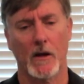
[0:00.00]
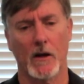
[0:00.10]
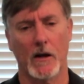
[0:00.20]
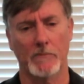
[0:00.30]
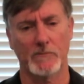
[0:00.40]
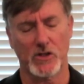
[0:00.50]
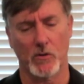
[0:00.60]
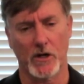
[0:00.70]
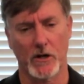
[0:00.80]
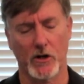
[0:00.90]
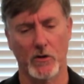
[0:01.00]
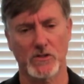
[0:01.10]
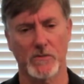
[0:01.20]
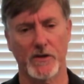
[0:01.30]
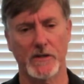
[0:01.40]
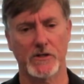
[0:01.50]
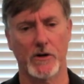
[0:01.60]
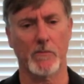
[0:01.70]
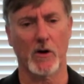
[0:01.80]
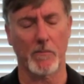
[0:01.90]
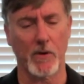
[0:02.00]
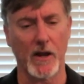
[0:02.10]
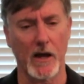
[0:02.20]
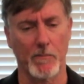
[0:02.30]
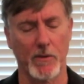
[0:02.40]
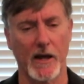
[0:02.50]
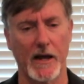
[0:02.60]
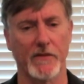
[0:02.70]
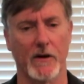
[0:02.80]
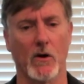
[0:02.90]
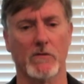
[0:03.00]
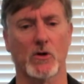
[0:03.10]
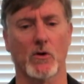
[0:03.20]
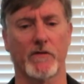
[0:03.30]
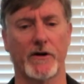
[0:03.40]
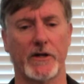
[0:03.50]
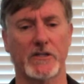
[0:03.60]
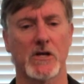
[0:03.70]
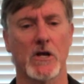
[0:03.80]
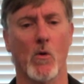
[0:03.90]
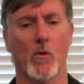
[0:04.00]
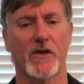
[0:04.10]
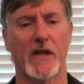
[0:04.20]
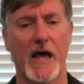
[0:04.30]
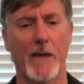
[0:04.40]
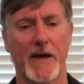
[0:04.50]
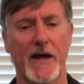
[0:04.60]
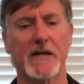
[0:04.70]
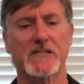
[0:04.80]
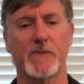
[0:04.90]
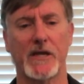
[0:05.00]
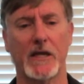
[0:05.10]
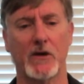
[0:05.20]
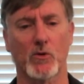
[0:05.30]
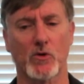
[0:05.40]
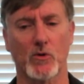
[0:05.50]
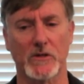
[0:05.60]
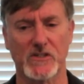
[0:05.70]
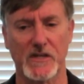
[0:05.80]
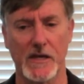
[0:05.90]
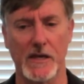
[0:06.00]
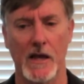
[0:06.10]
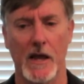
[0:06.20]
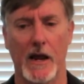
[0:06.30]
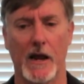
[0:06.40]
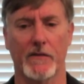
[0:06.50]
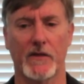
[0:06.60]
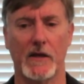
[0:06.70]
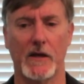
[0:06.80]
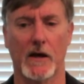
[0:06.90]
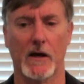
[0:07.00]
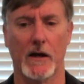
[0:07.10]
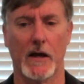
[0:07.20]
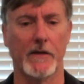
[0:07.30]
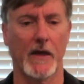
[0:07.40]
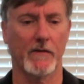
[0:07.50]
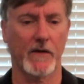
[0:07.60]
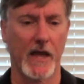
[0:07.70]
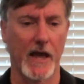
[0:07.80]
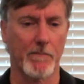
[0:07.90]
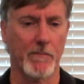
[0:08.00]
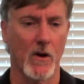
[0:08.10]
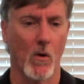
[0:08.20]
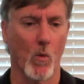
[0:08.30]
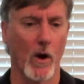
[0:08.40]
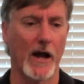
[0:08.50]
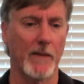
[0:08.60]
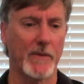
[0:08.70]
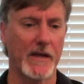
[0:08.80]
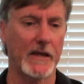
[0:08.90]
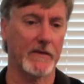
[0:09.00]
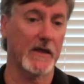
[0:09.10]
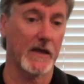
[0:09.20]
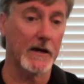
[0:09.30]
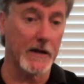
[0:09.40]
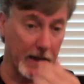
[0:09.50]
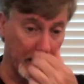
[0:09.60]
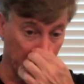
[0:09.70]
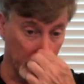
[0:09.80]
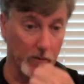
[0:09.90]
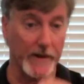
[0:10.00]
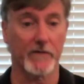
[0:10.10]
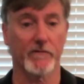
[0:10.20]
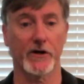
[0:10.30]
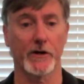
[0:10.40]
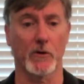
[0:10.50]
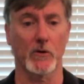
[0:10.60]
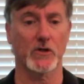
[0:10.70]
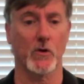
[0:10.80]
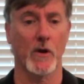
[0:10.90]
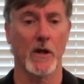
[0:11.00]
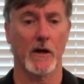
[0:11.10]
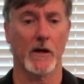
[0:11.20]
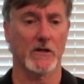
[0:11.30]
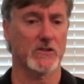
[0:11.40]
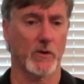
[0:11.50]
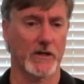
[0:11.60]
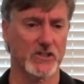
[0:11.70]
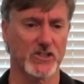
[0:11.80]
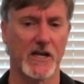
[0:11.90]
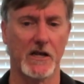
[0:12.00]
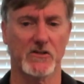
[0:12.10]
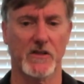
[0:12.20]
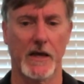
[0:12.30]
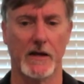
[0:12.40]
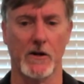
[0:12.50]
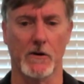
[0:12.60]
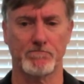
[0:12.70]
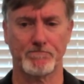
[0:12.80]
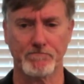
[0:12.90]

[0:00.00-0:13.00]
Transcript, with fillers: uh, I'm just going to color code some things here. I'm going to apply, apply the law of total variance with the cap X being equal to a C and the, uh, and, and, the cap Y being the indicator random variable. So, uh, so I just changed that here.